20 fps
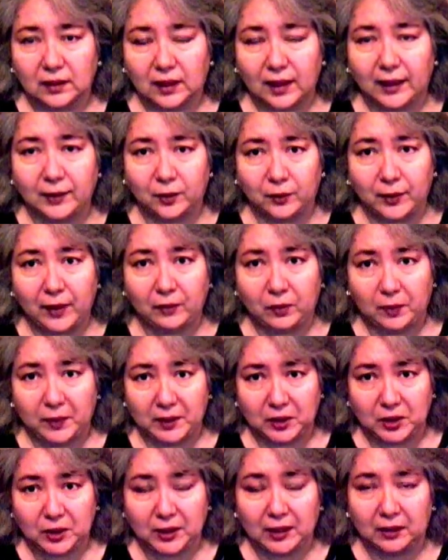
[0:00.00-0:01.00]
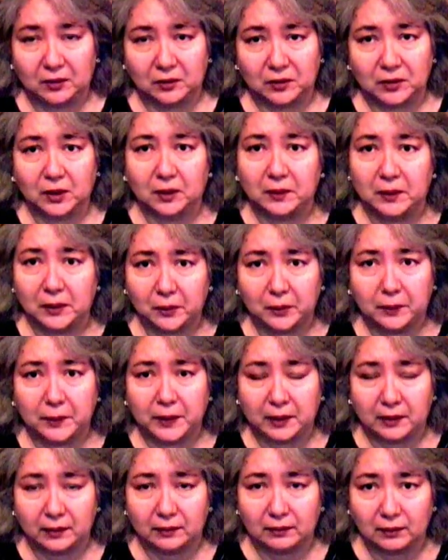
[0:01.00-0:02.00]
I don't have a big channel, so I know I'm
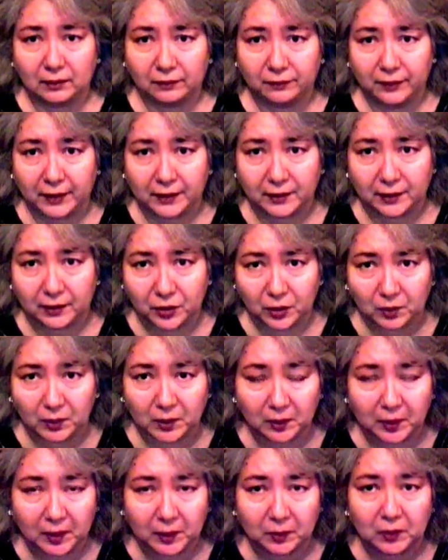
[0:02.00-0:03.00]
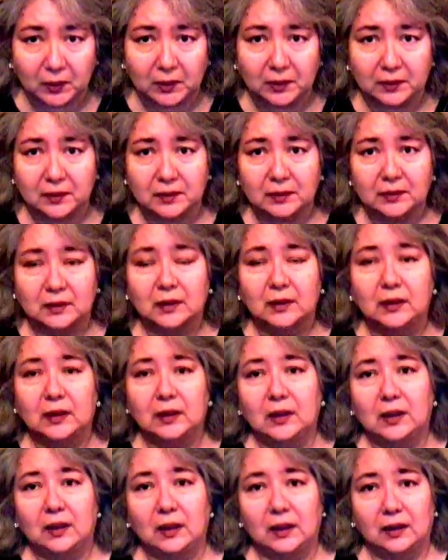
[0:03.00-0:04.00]
not affecting too many people
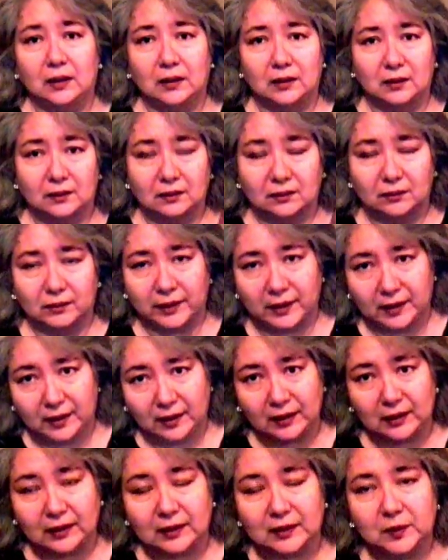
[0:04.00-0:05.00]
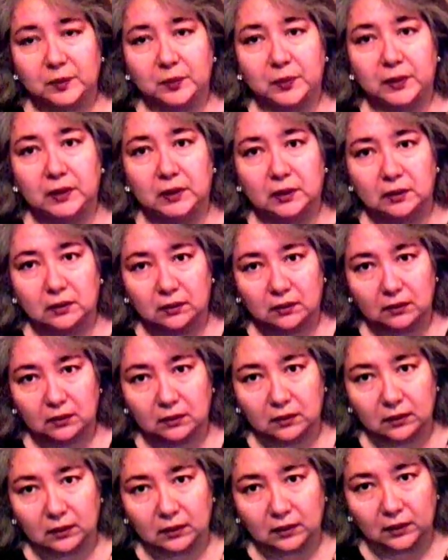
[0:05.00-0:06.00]
with this, but
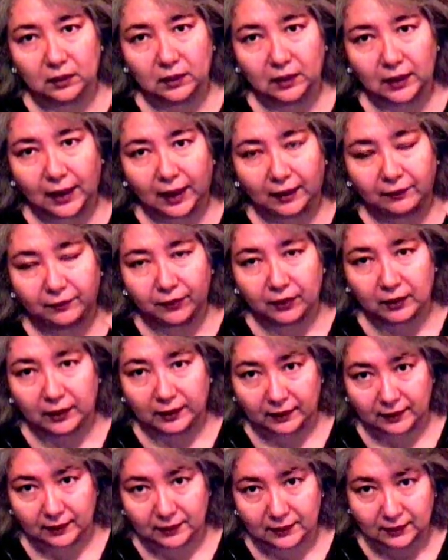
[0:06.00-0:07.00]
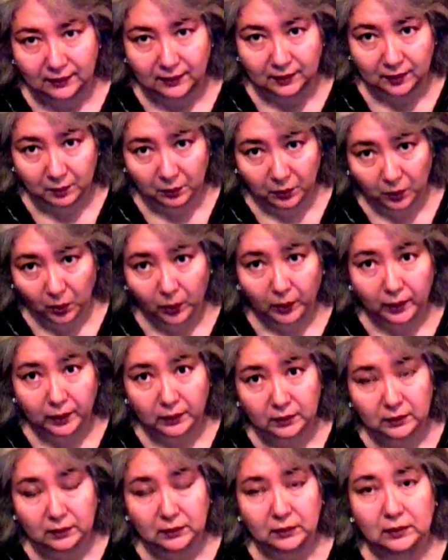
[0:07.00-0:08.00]
I feel like this is
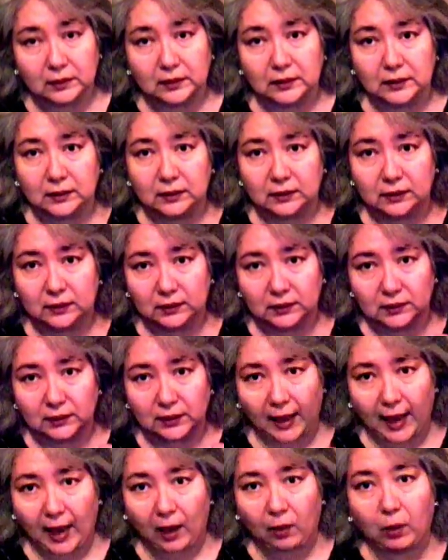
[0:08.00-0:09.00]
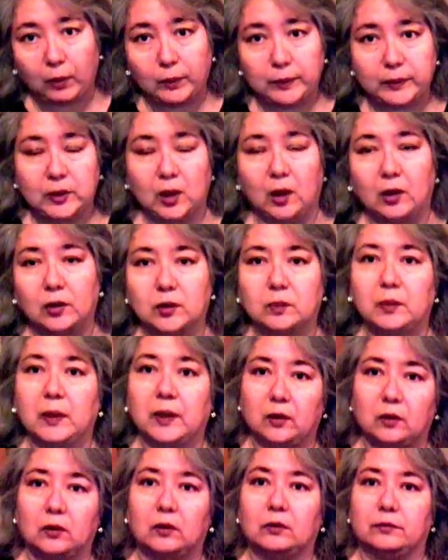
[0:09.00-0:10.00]
important. This is how I would talk to my
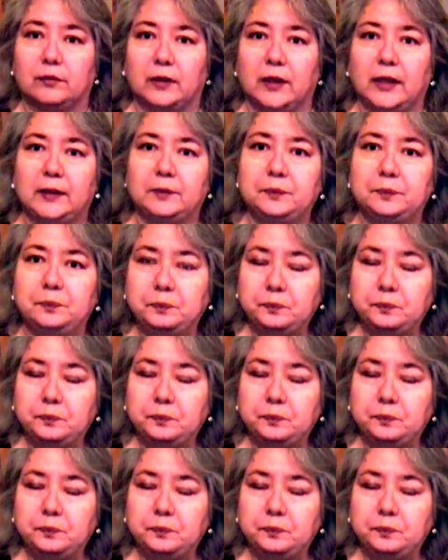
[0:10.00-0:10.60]
girlfriend.